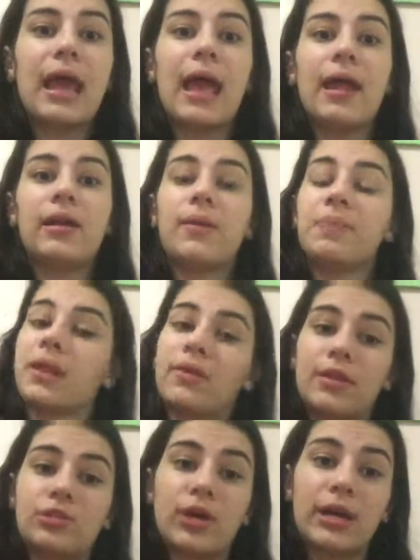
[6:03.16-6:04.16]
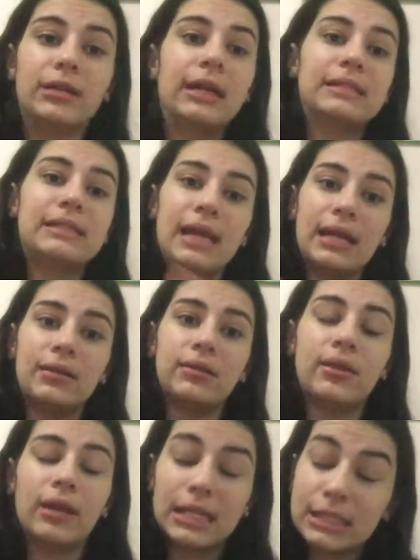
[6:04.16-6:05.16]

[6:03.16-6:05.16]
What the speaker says: and they're trying to extend